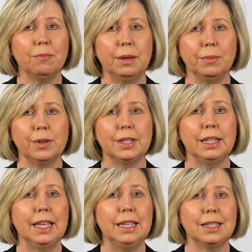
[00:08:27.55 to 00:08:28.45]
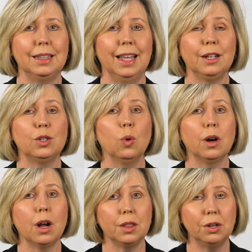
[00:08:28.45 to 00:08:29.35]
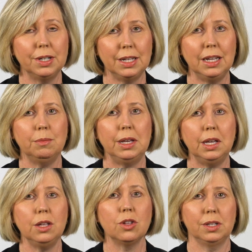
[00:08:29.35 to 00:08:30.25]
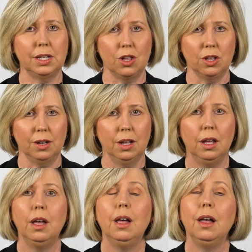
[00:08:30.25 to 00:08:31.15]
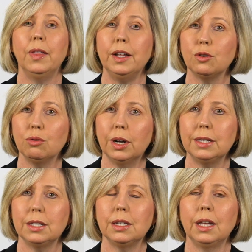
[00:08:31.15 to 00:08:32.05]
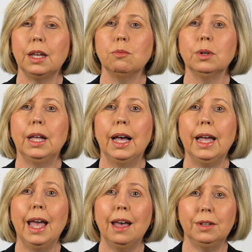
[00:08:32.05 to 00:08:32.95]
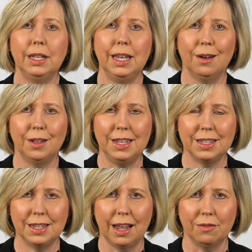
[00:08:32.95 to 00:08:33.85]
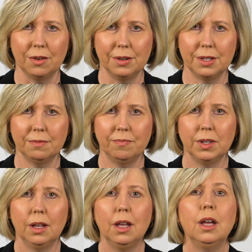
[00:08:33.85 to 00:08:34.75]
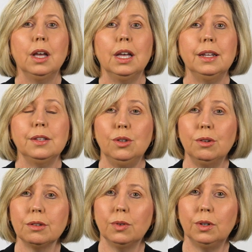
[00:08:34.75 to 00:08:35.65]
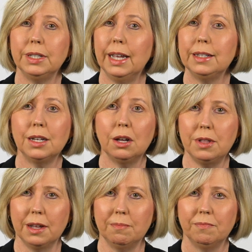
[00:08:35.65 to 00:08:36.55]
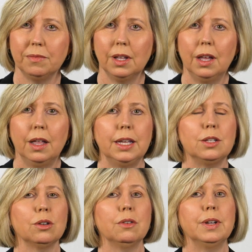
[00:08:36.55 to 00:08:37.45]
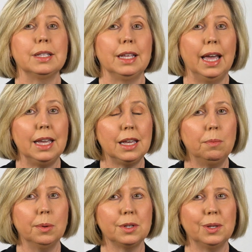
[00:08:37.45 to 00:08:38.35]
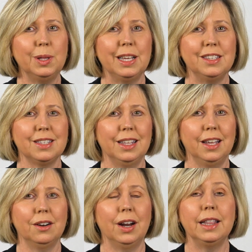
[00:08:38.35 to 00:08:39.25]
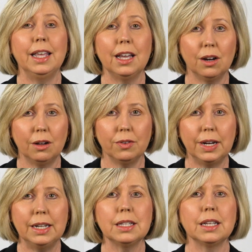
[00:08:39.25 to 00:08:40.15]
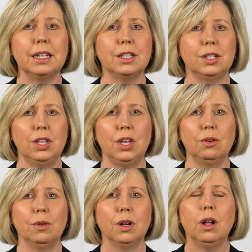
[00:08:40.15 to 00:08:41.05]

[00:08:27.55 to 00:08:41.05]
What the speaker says: members that they select to work on their team each session. They trust and rely heavily on these staffers. It is useful to get to know them. They serve as the gatekeepers to the legislator, and they can offer insights to you.